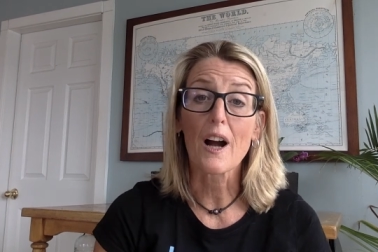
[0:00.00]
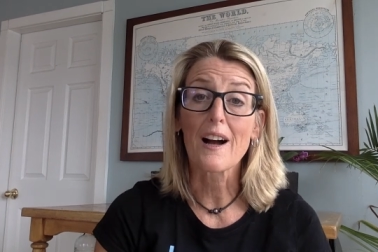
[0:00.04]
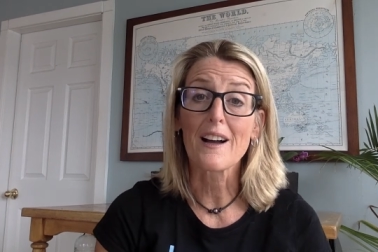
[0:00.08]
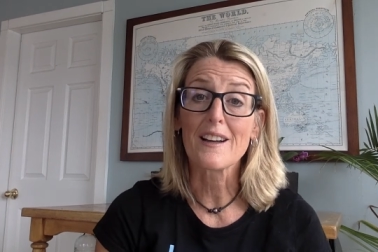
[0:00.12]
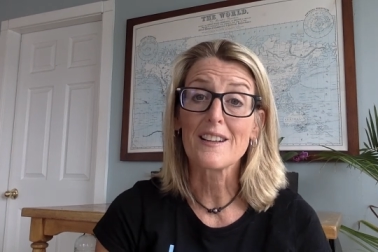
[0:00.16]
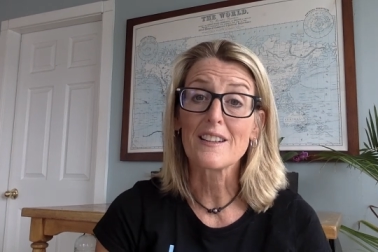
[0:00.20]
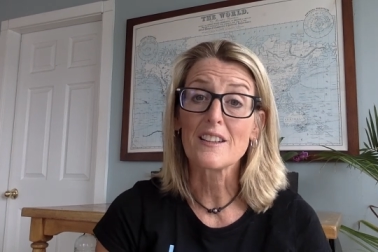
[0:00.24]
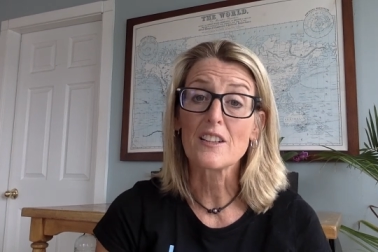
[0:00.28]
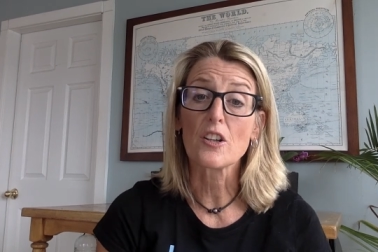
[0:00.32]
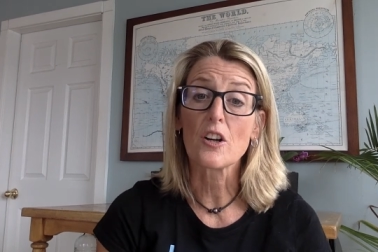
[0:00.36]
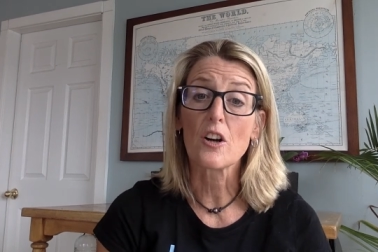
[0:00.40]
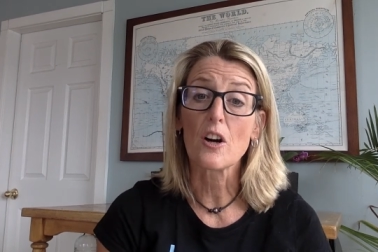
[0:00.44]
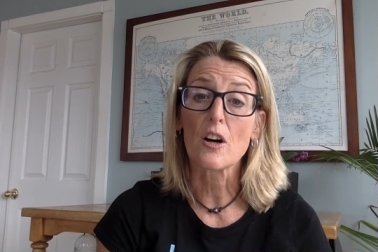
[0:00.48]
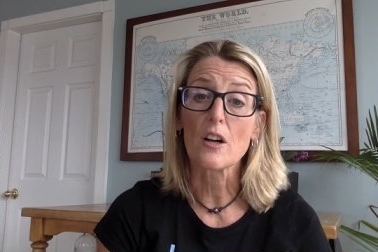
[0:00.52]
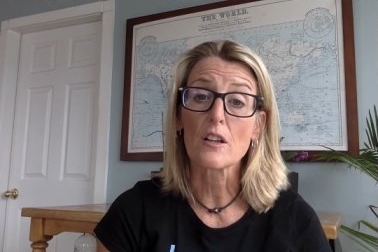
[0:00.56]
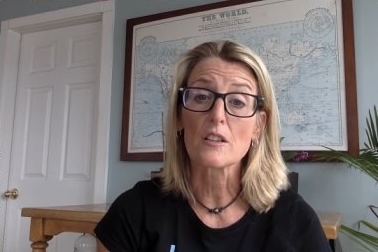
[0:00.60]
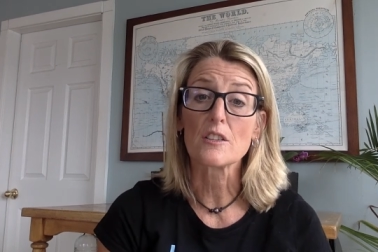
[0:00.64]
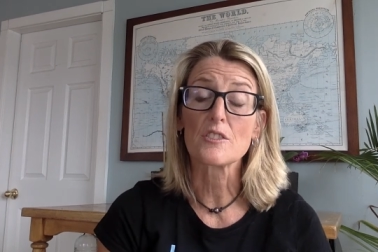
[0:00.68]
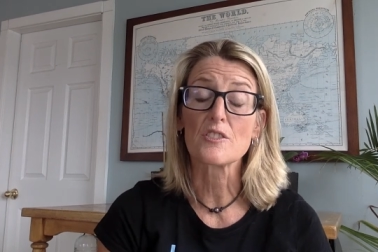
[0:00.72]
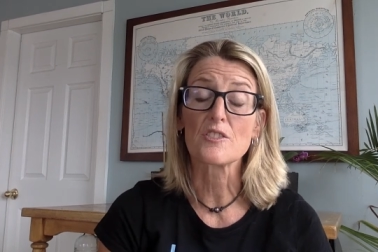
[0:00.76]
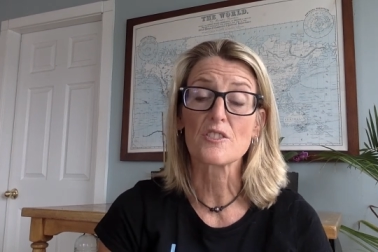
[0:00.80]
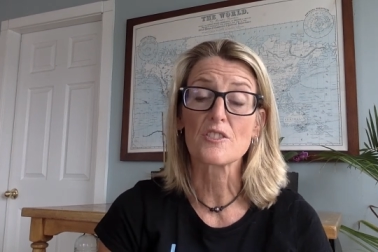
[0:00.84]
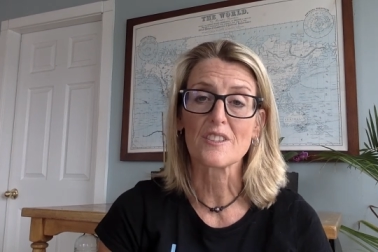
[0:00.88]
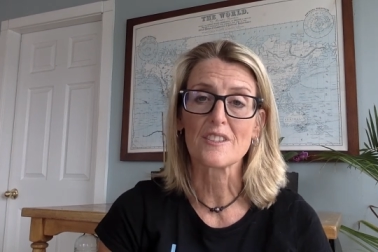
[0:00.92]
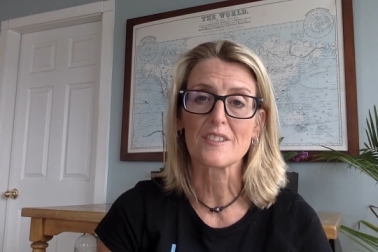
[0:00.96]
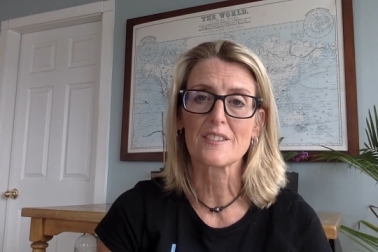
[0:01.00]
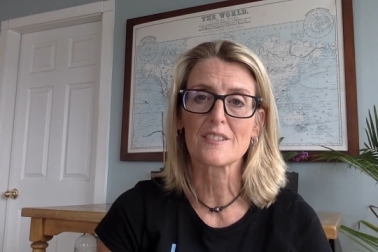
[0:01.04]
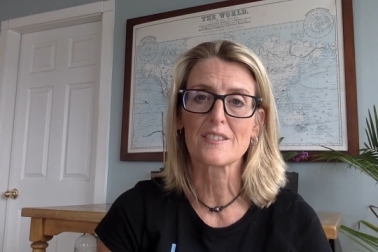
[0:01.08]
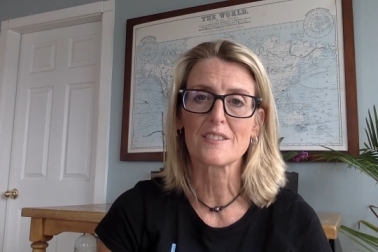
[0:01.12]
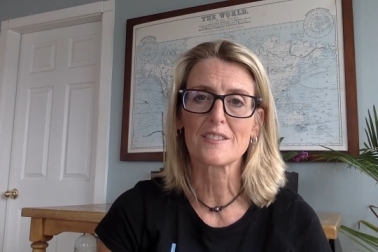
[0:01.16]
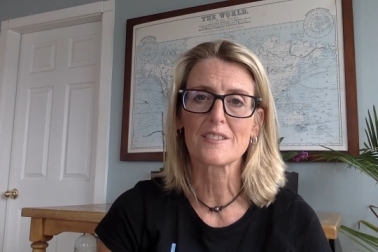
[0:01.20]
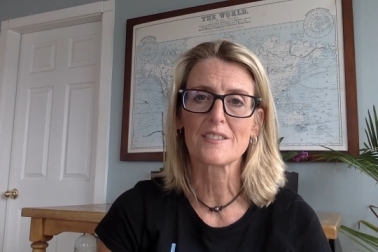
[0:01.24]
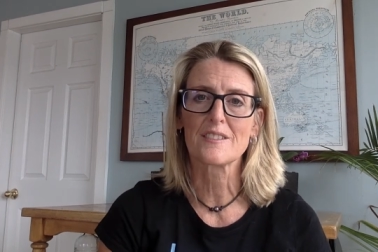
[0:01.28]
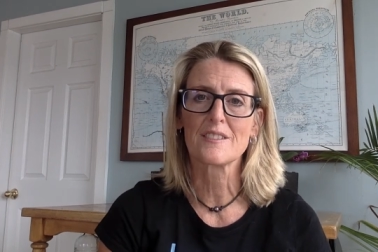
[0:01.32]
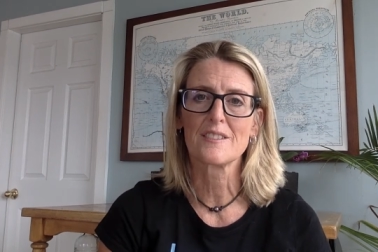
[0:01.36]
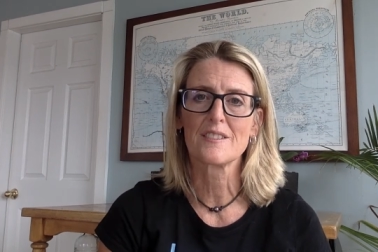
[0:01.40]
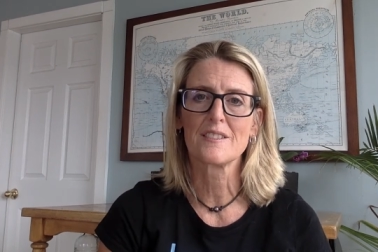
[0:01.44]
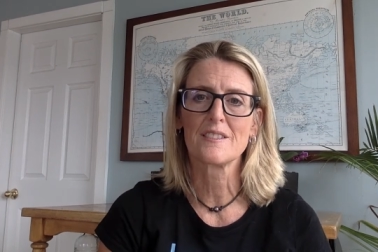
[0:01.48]

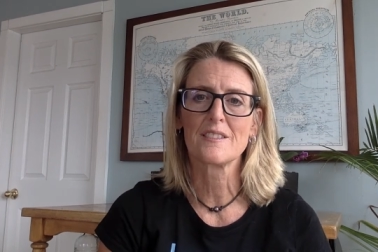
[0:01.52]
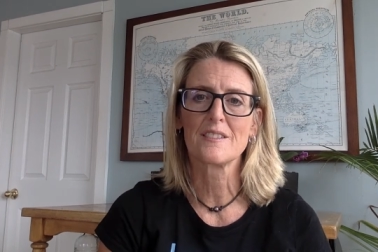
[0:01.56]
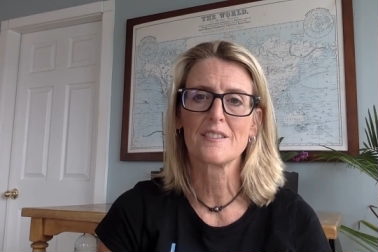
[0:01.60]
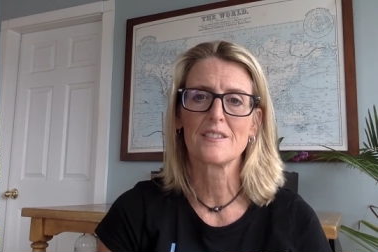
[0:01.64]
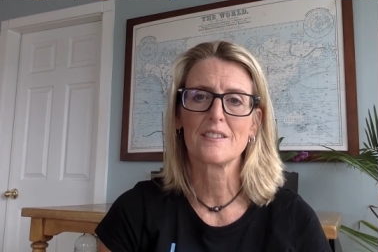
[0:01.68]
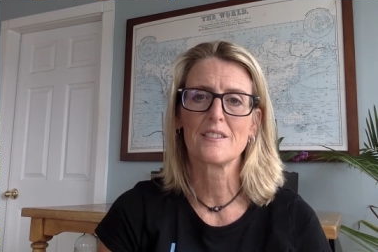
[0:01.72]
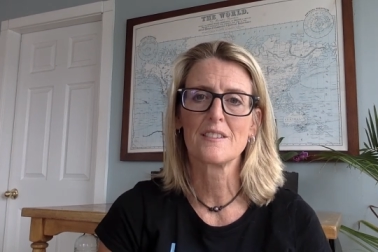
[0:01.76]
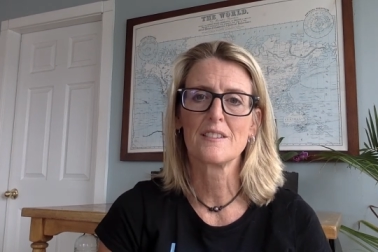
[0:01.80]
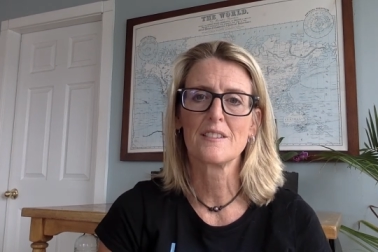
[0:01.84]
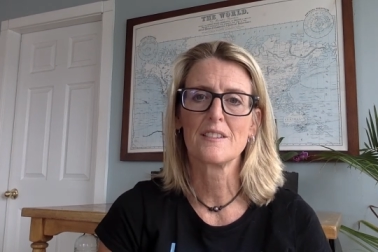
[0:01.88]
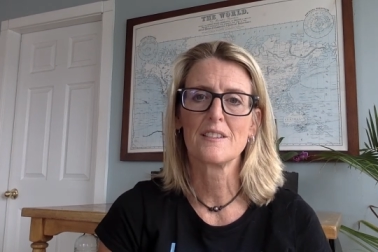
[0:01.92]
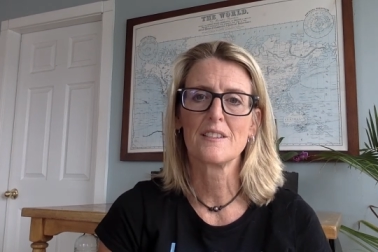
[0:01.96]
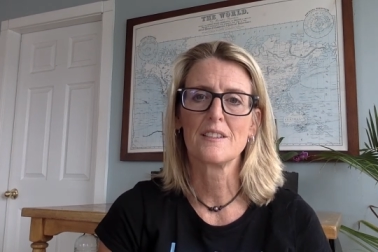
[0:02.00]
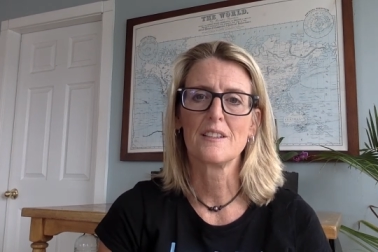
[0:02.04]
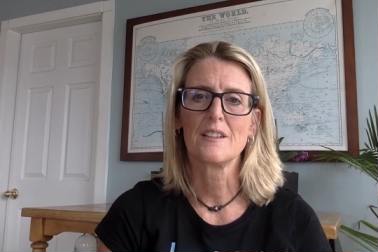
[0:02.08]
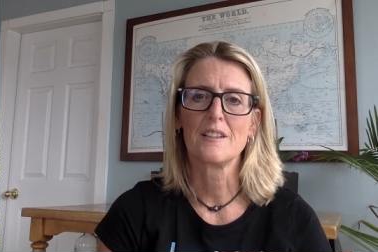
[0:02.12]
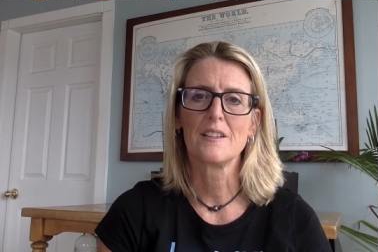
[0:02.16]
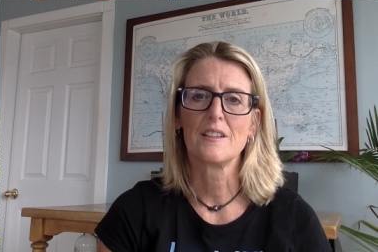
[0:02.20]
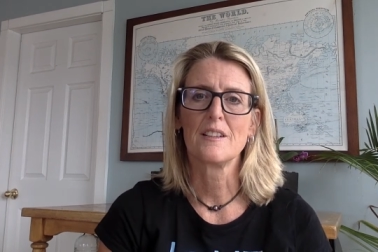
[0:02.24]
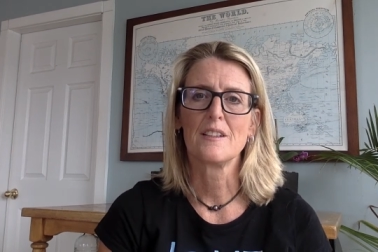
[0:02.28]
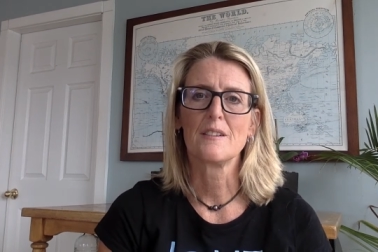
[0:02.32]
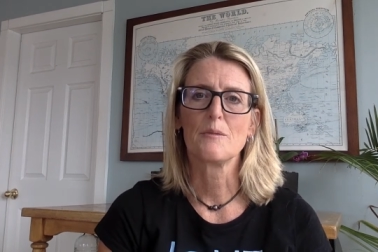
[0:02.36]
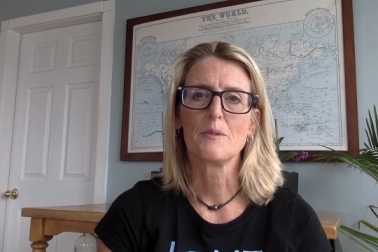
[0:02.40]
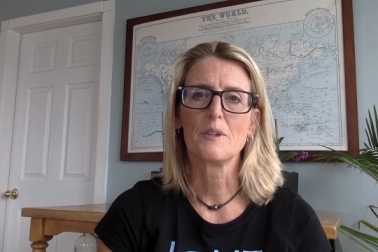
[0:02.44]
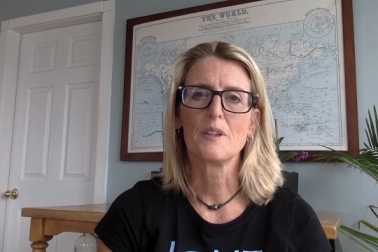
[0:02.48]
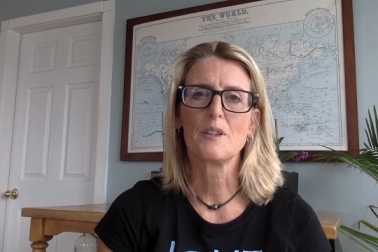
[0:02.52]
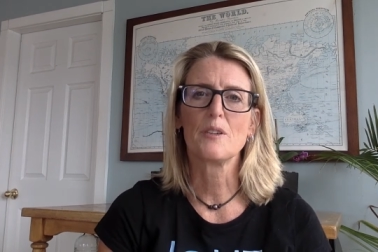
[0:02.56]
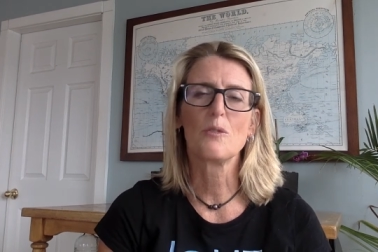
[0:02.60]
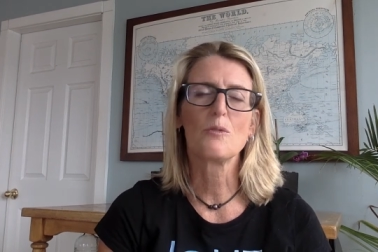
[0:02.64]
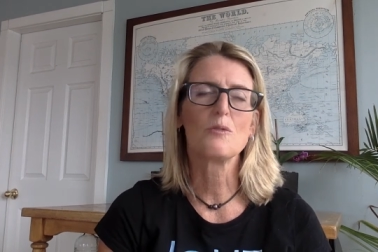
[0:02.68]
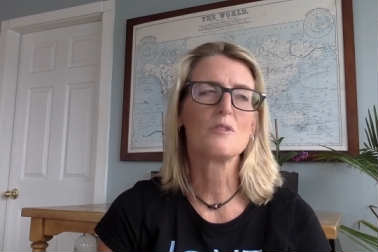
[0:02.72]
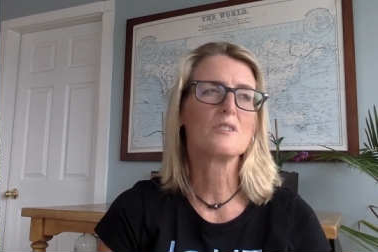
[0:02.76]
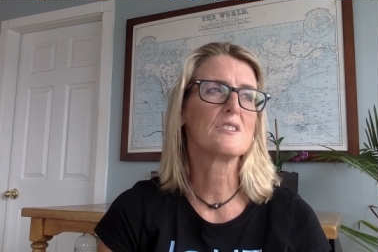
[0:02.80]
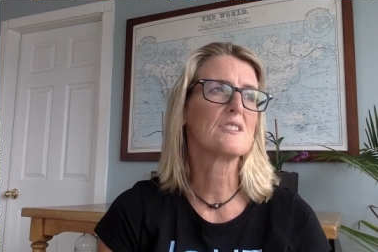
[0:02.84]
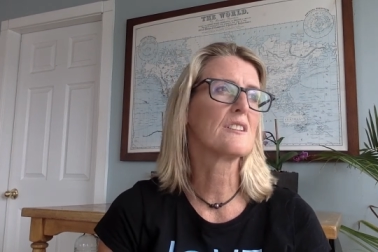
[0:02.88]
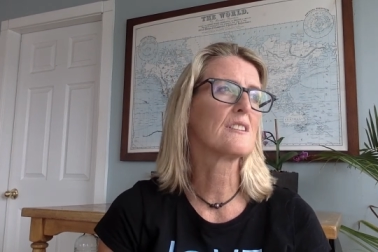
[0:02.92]
ideologies. We don't